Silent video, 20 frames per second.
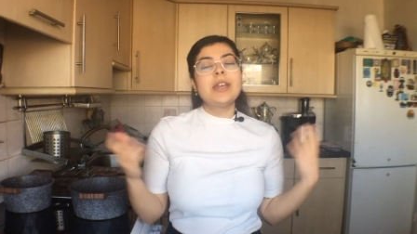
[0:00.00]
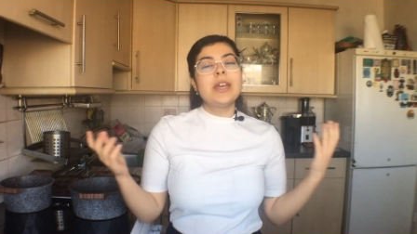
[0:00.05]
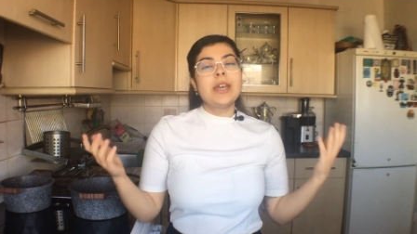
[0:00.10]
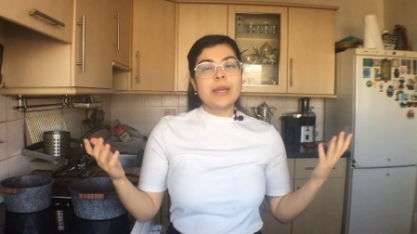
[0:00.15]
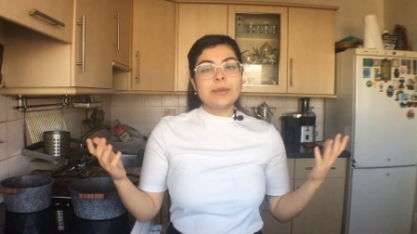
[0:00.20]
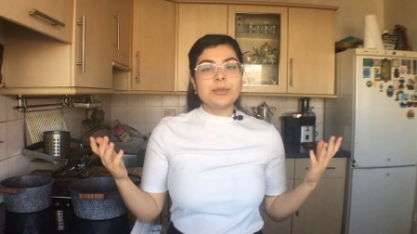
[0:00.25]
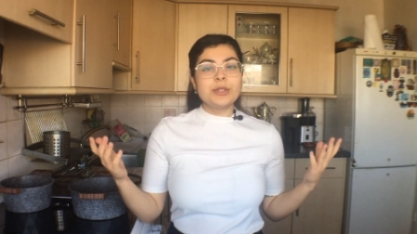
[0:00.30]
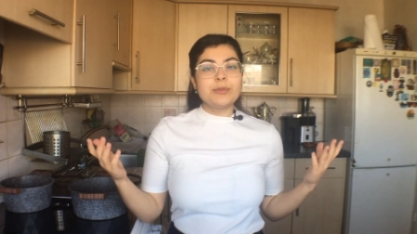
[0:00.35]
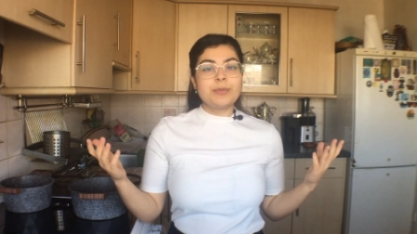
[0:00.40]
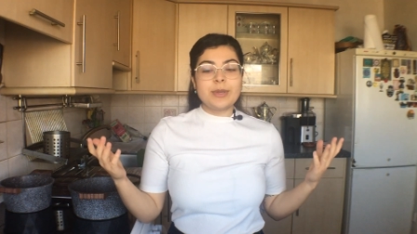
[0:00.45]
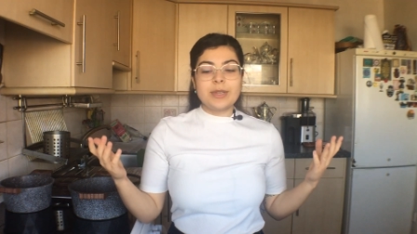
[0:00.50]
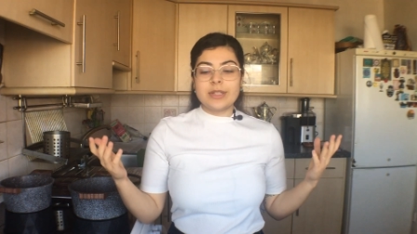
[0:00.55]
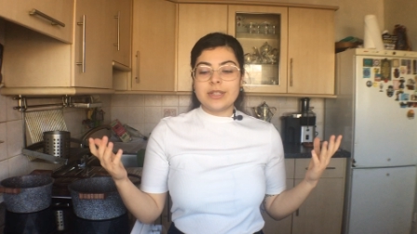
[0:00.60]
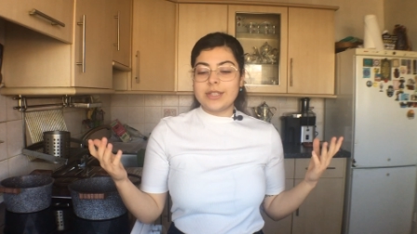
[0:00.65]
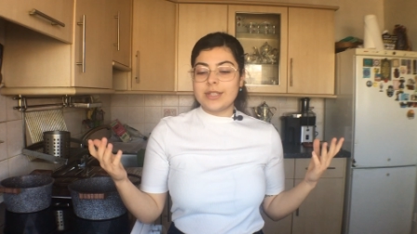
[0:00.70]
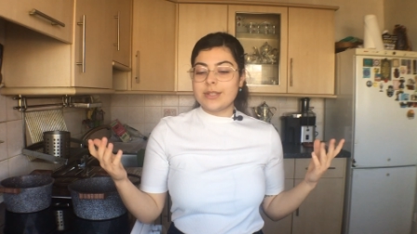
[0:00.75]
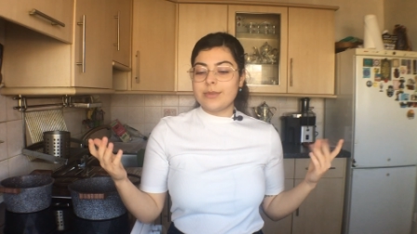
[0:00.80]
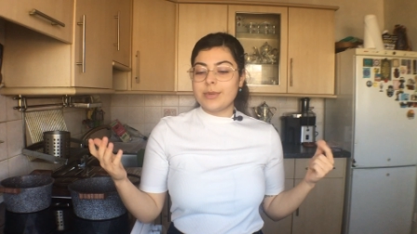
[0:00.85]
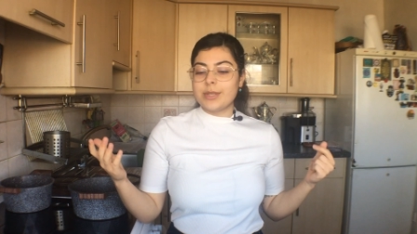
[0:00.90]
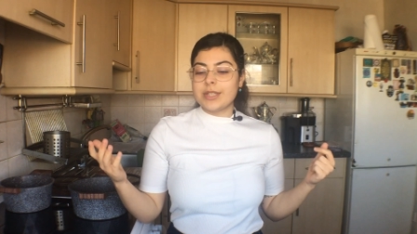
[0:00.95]
I'm just being
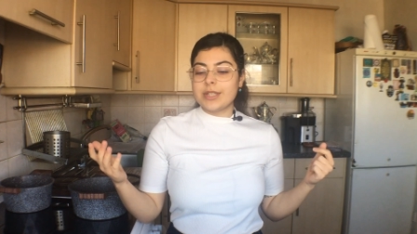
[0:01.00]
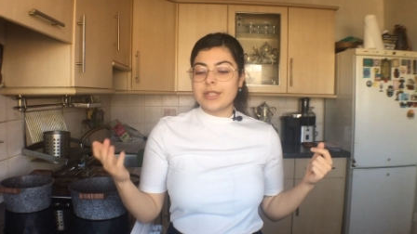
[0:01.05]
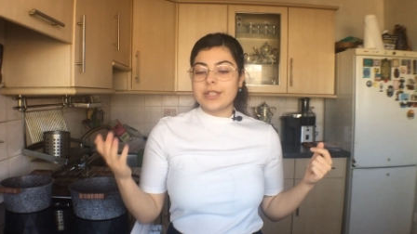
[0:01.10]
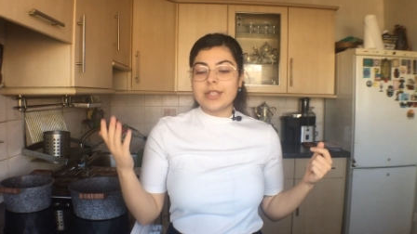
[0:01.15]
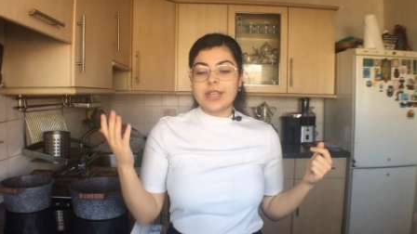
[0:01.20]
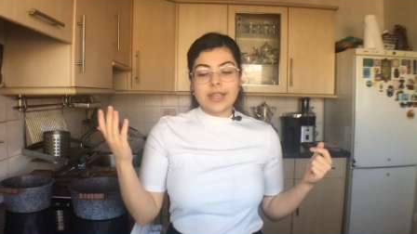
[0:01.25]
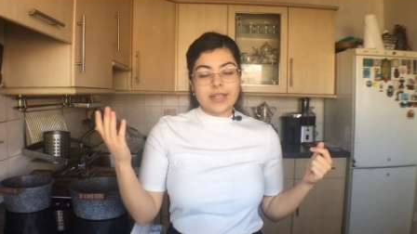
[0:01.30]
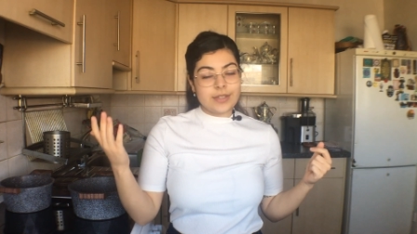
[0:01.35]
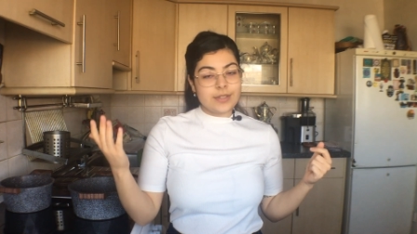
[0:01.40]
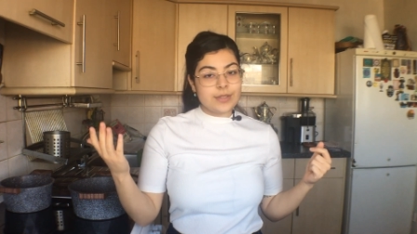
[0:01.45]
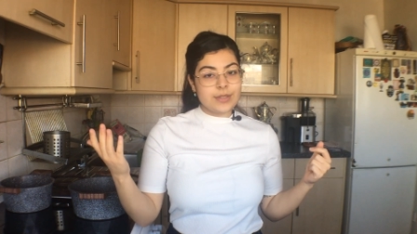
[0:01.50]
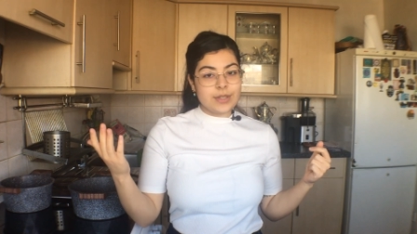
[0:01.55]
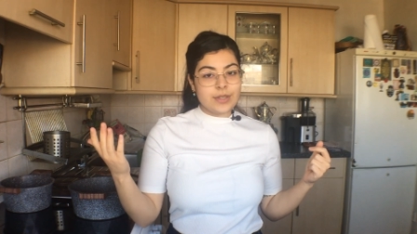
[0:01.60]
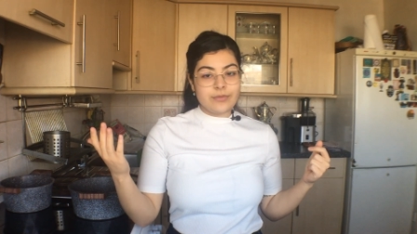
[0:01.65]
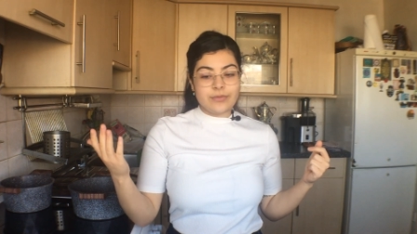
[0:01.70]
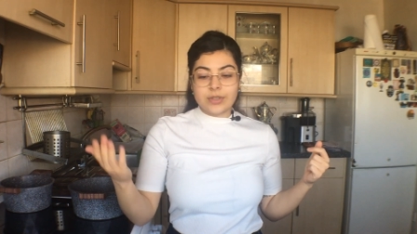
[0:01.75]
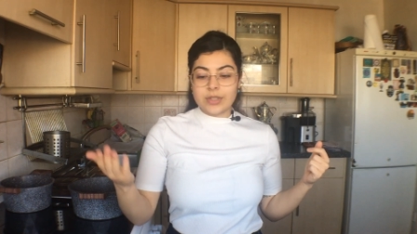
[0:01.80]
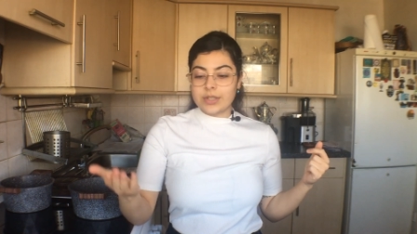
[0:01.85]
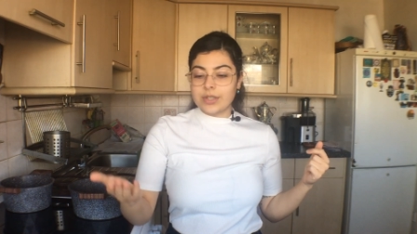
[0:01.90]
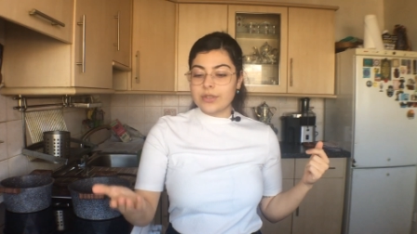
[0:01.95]
lazy basically, and it's
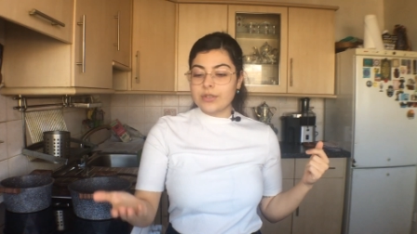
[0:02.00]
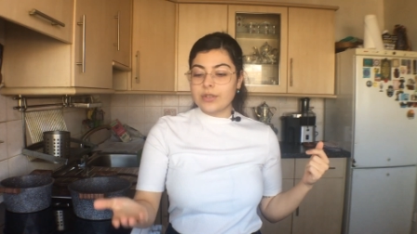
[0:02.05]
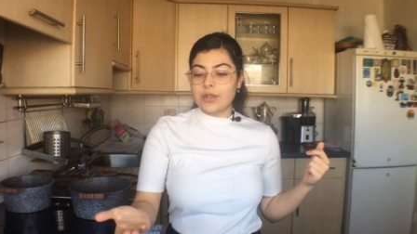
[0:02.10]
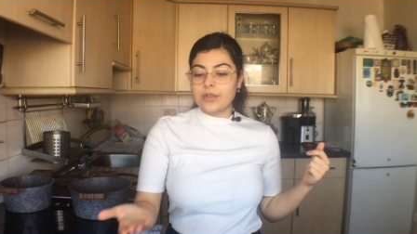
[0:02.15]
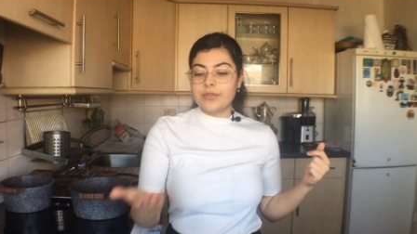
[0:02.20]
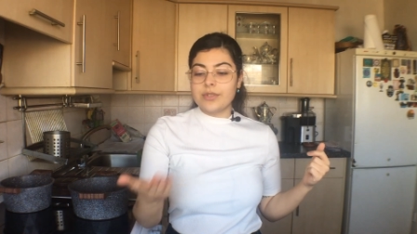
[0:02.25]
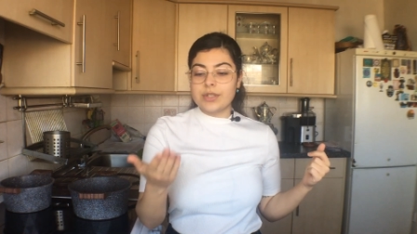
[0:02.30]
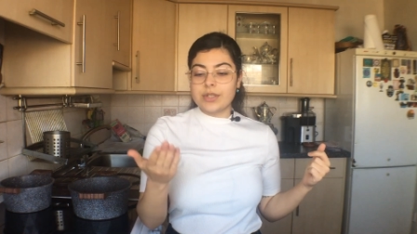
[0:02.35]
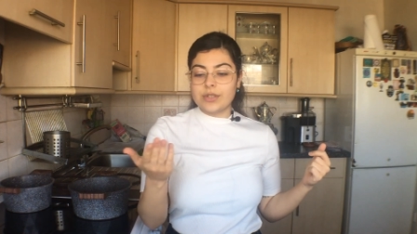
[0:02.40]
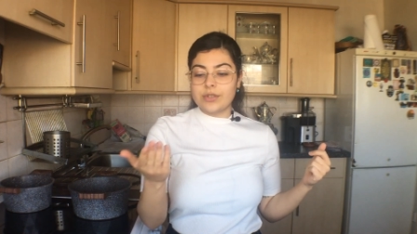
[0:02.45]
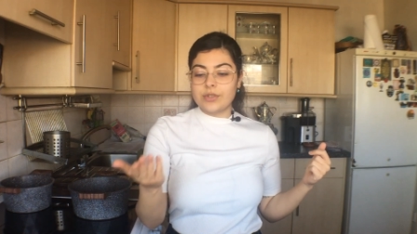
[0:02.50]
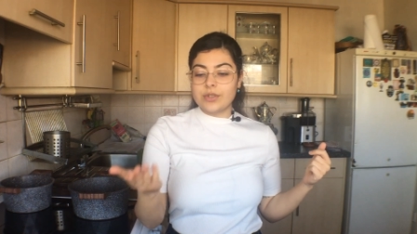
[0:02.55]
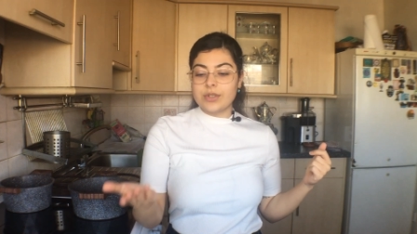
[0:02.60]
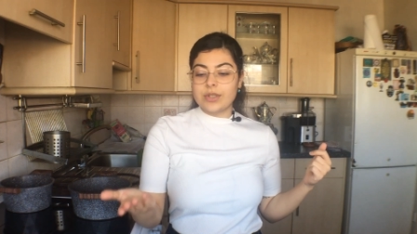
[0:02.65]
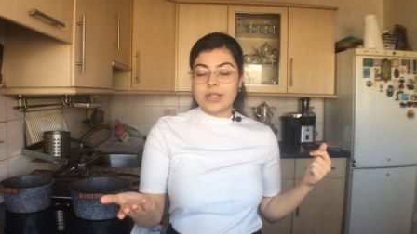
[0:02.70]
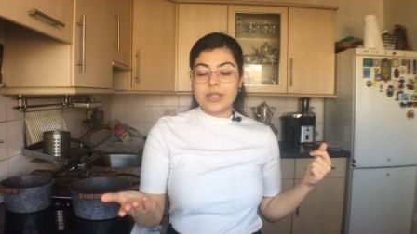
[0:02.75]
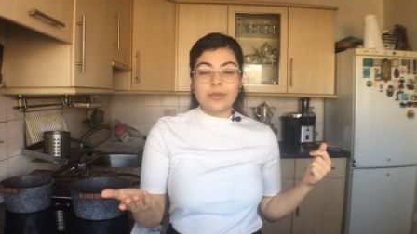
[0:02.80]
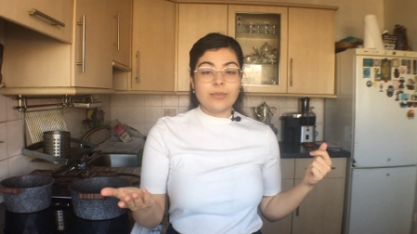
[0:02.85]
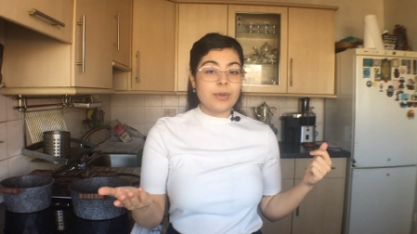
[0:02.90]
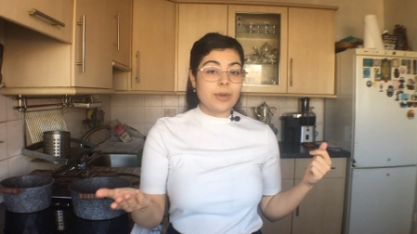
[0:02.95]
convenient to obviously just
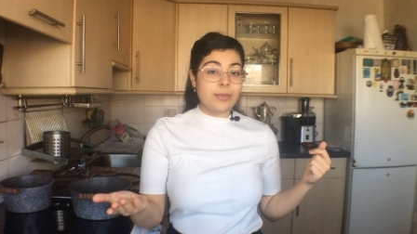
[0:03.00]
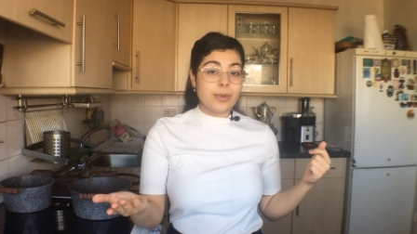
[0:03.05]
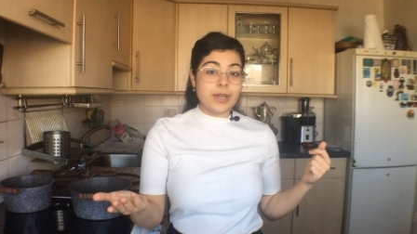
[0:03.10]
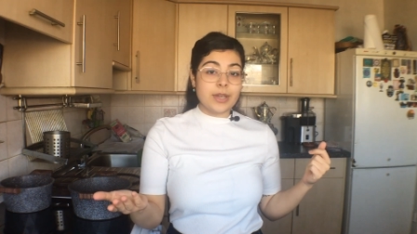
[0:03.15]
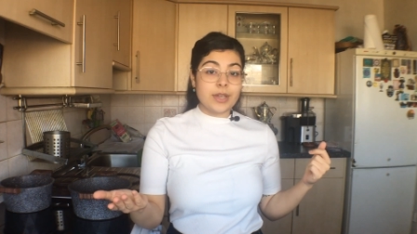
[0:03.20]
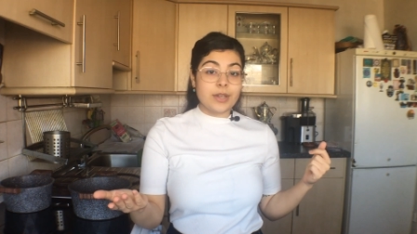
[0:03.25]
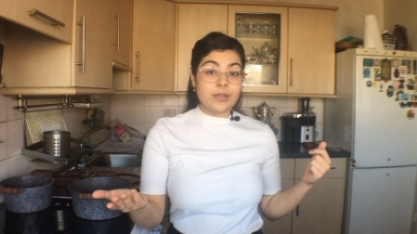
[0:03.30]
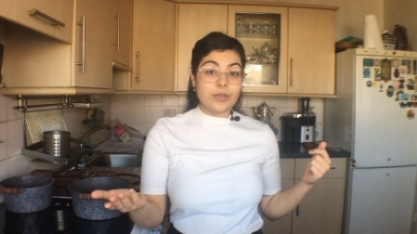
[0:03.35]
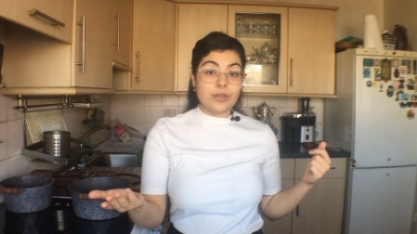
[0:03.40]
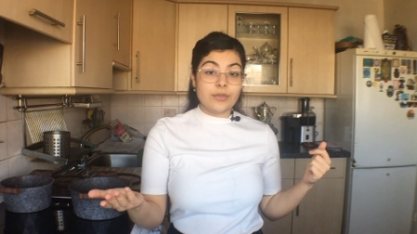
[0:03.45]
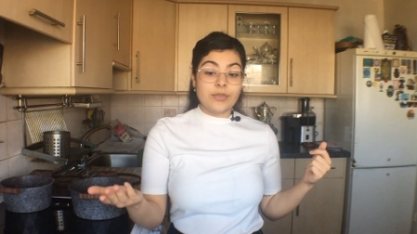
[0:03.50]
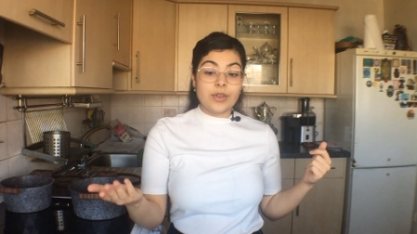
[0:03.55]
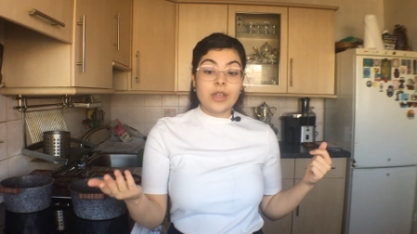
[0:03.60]
keep a bag of